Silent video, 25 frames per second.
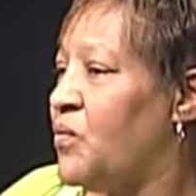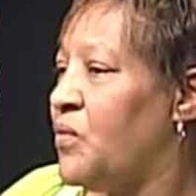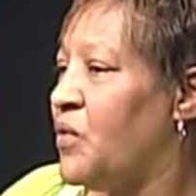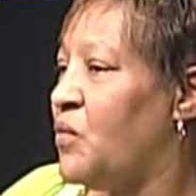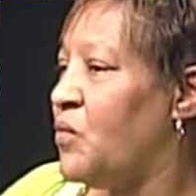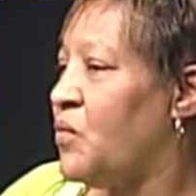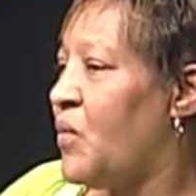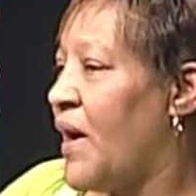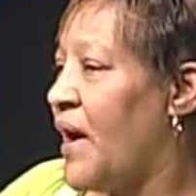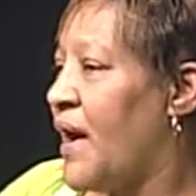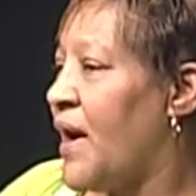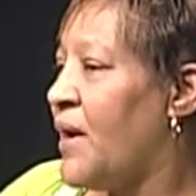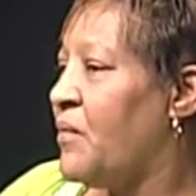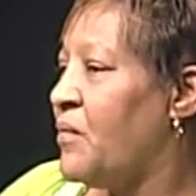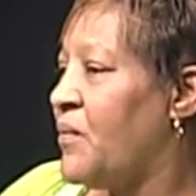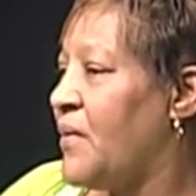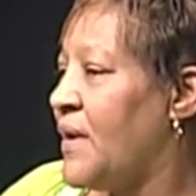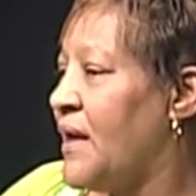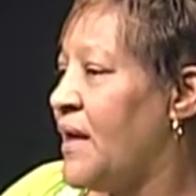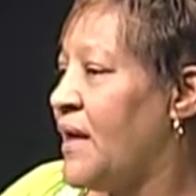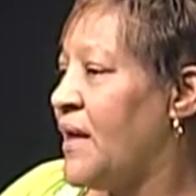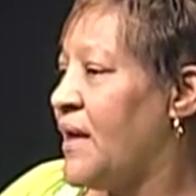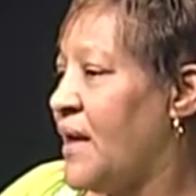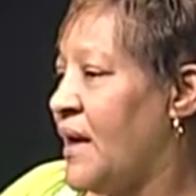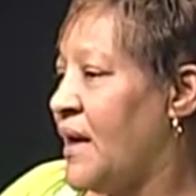the way
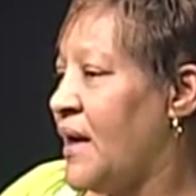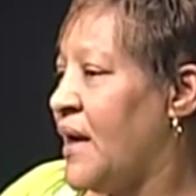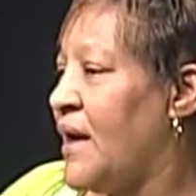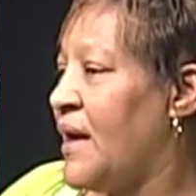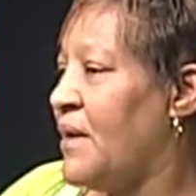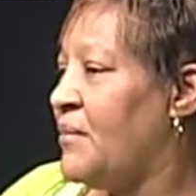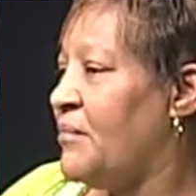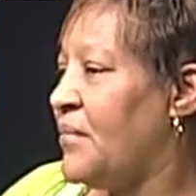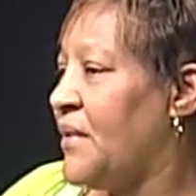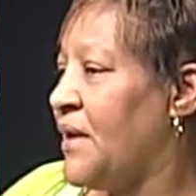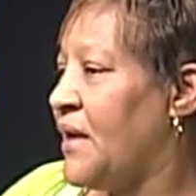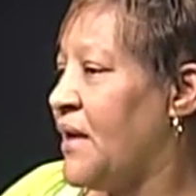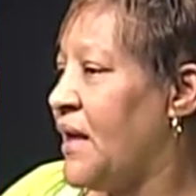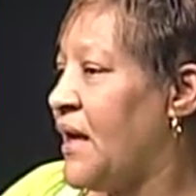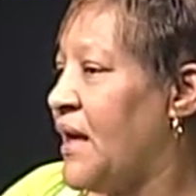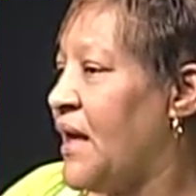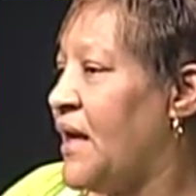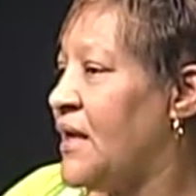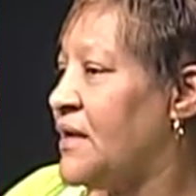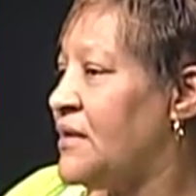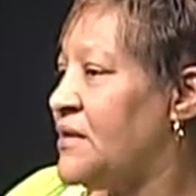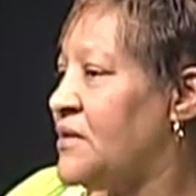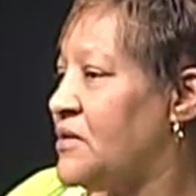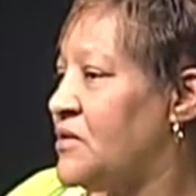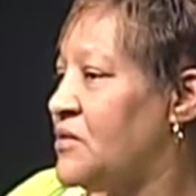we can
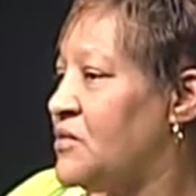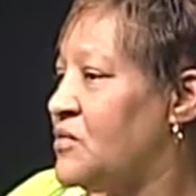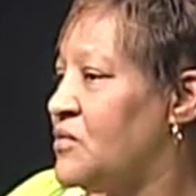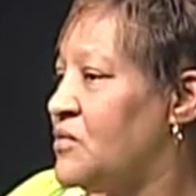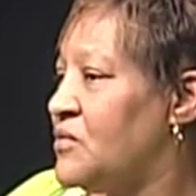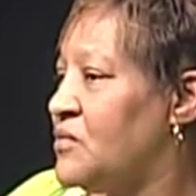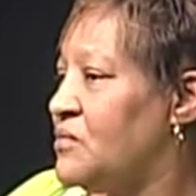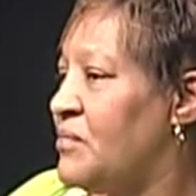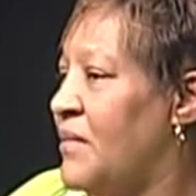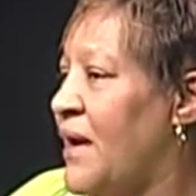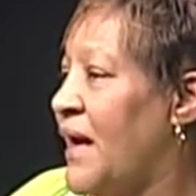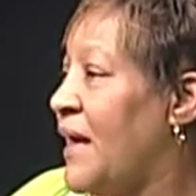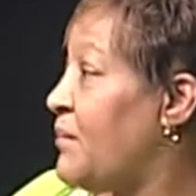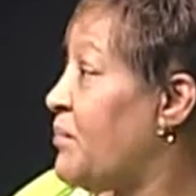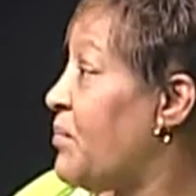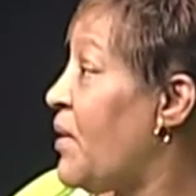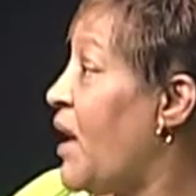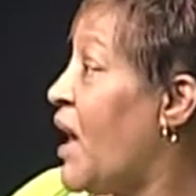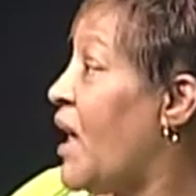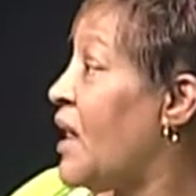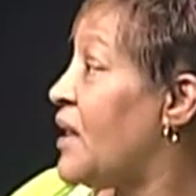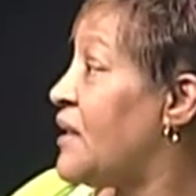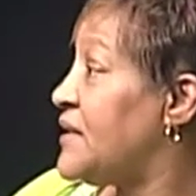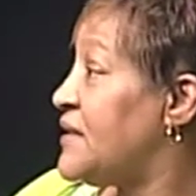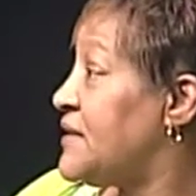begin to make
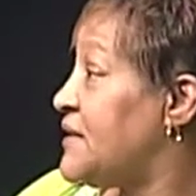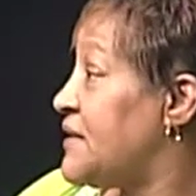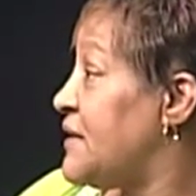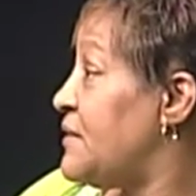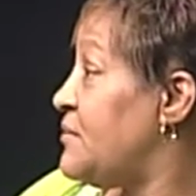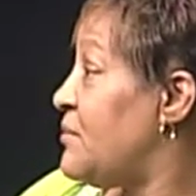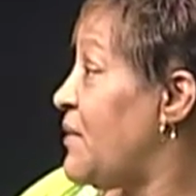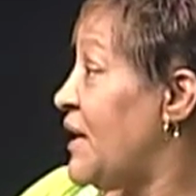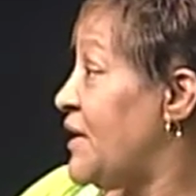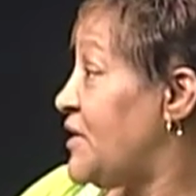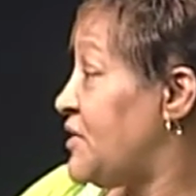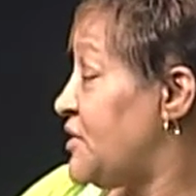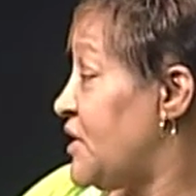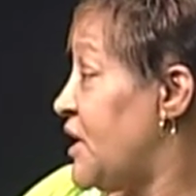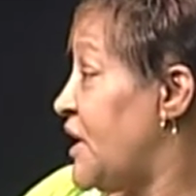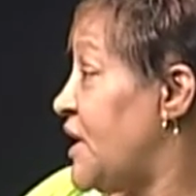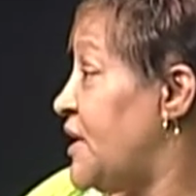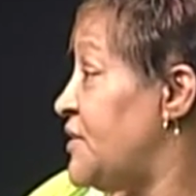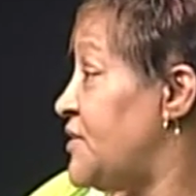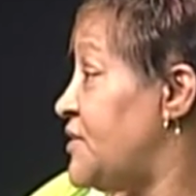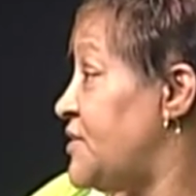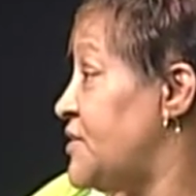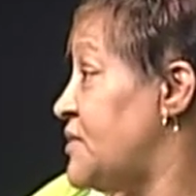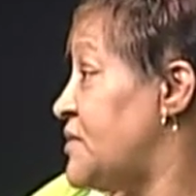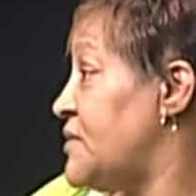policy, make
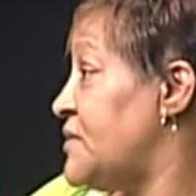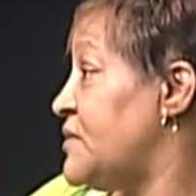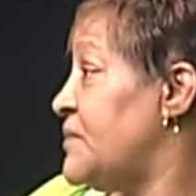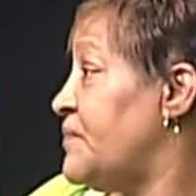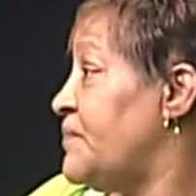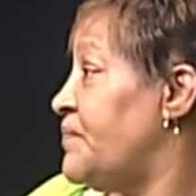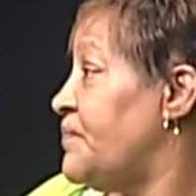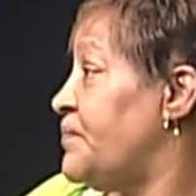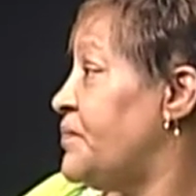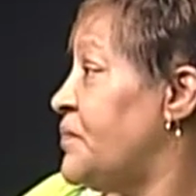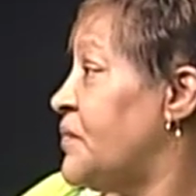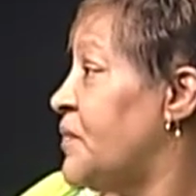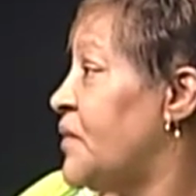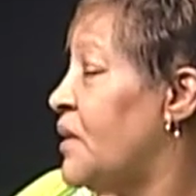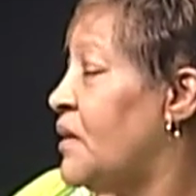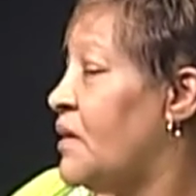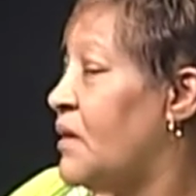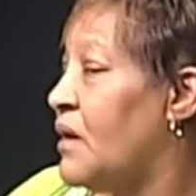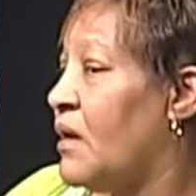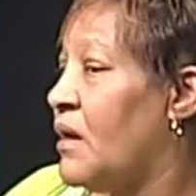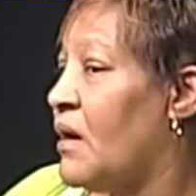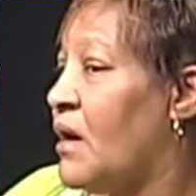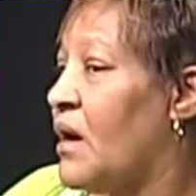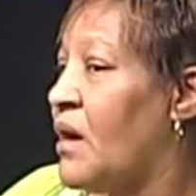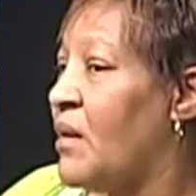changes
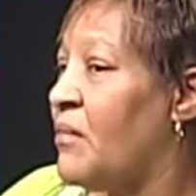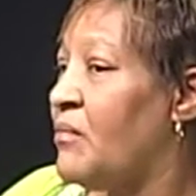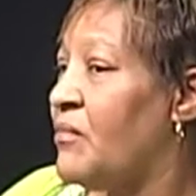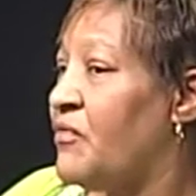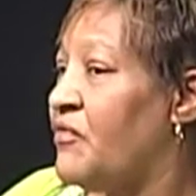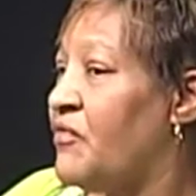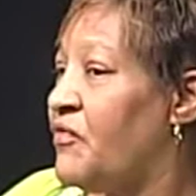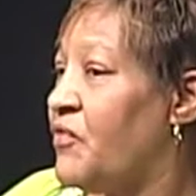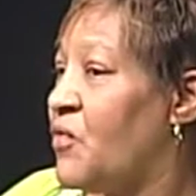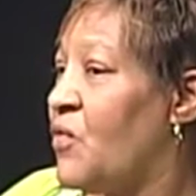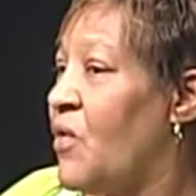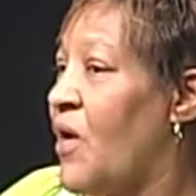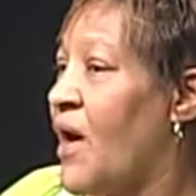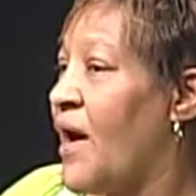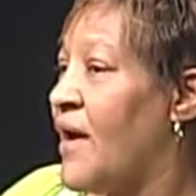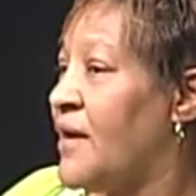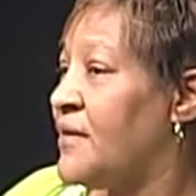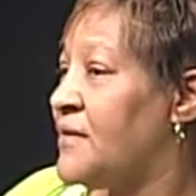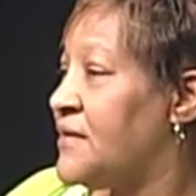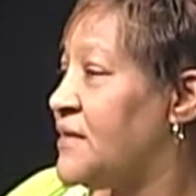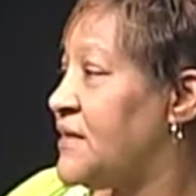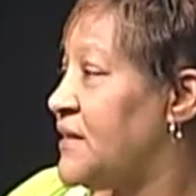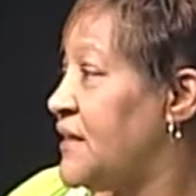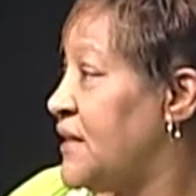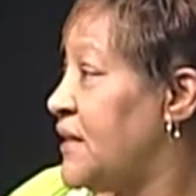um, for
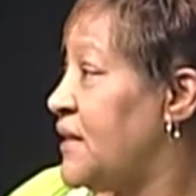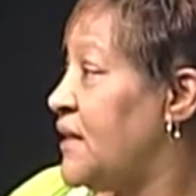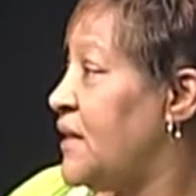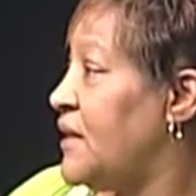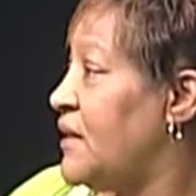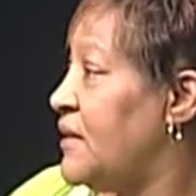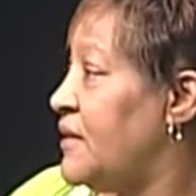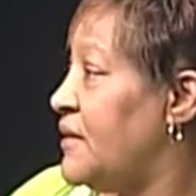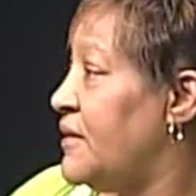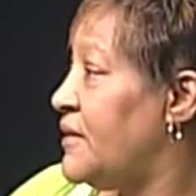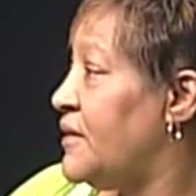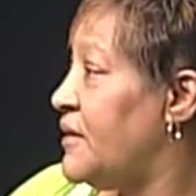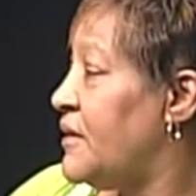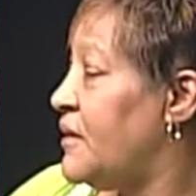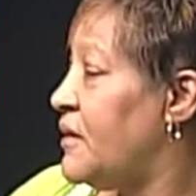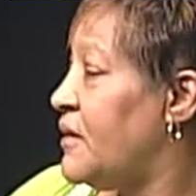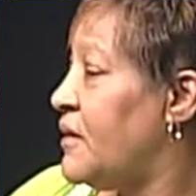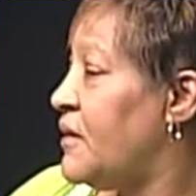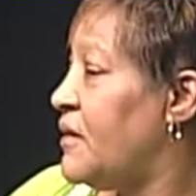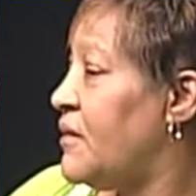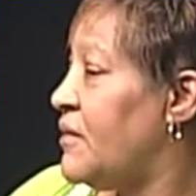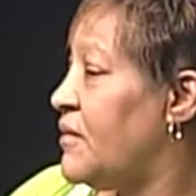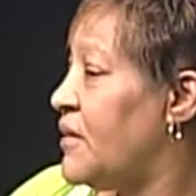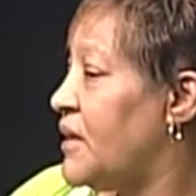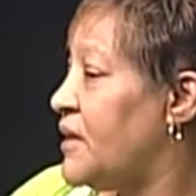our city
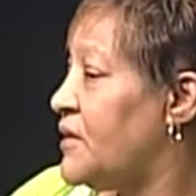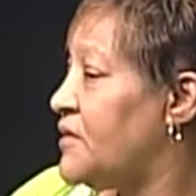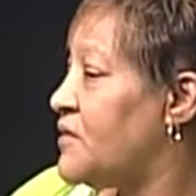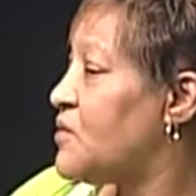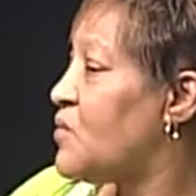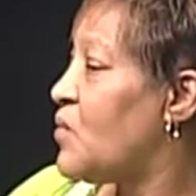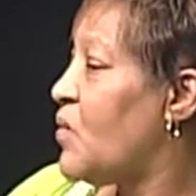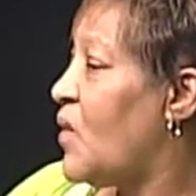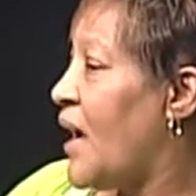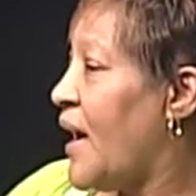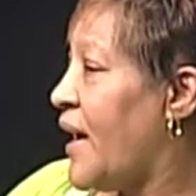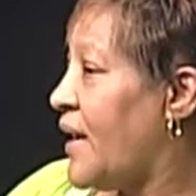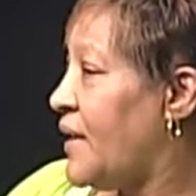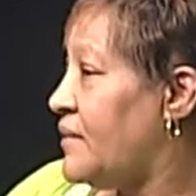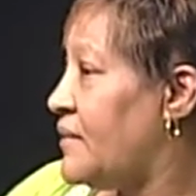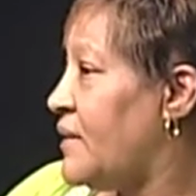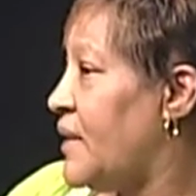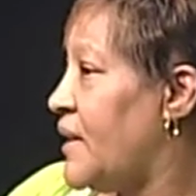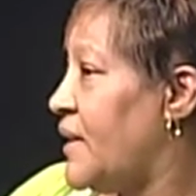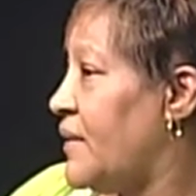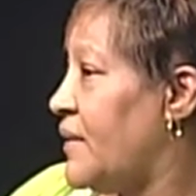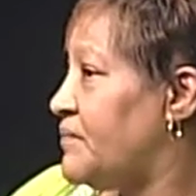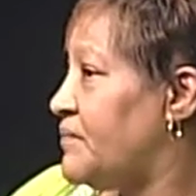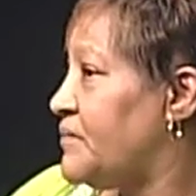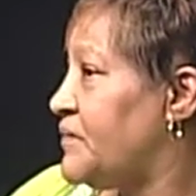uh, is quite
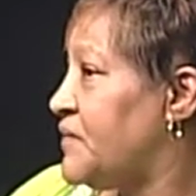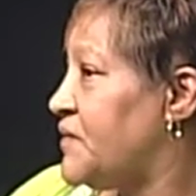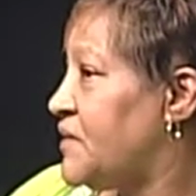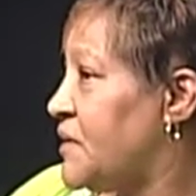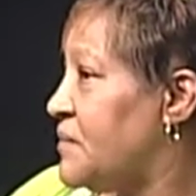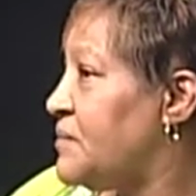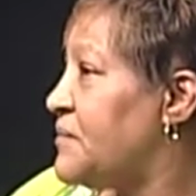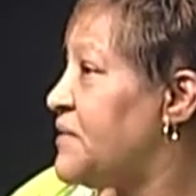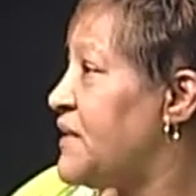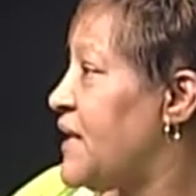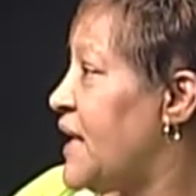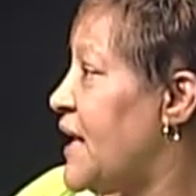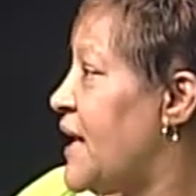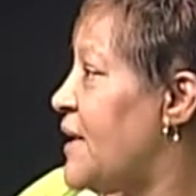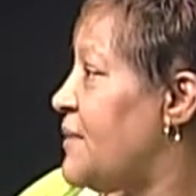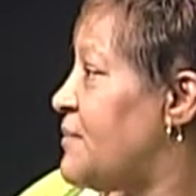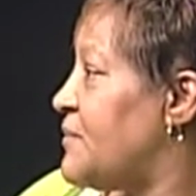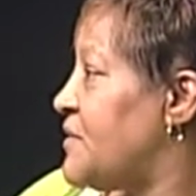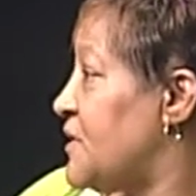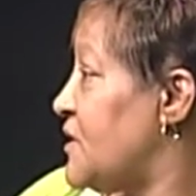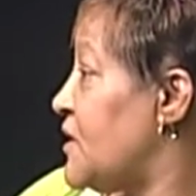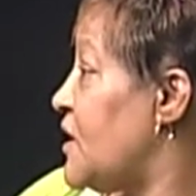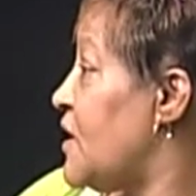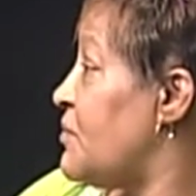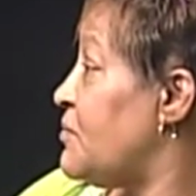
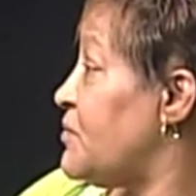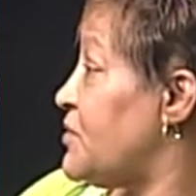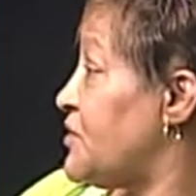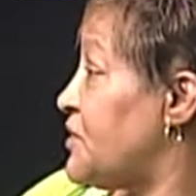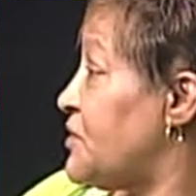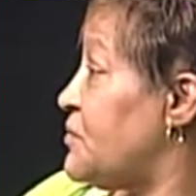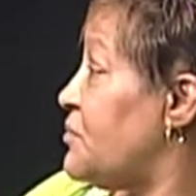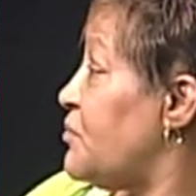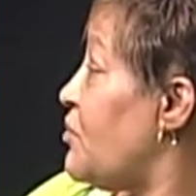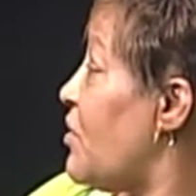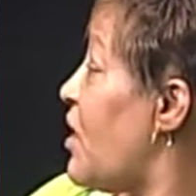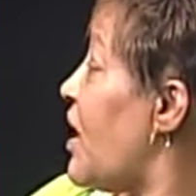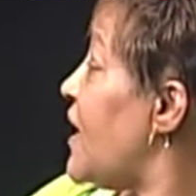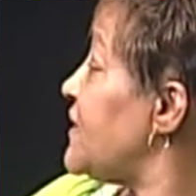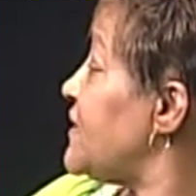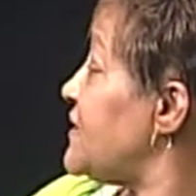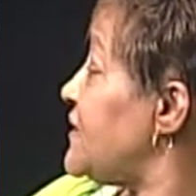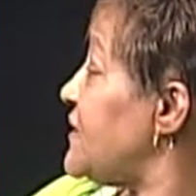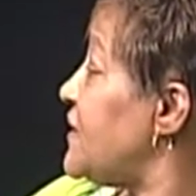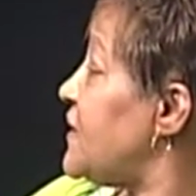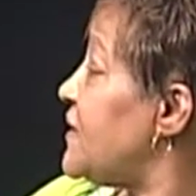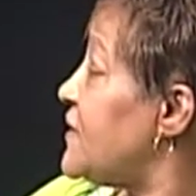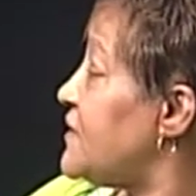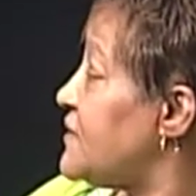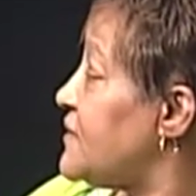sometimes a cumbersome
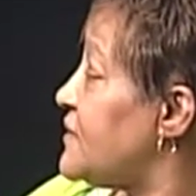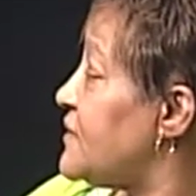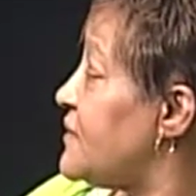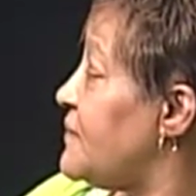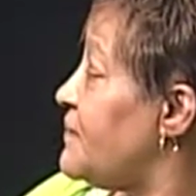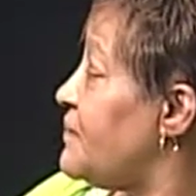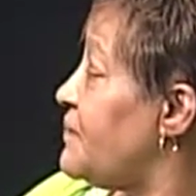process.